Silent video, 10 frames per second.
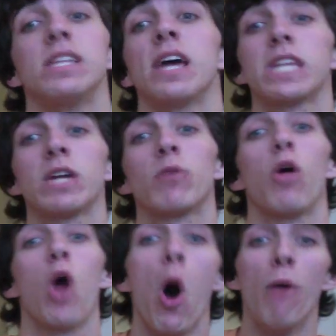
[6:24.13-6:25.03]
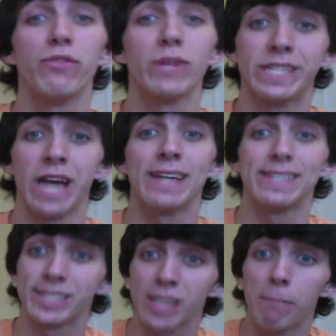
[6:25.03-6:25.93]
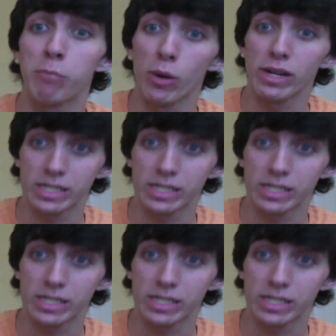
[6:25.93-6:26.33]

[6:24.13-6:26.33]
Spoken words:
But thankfully, though, because I know for that he's toxic,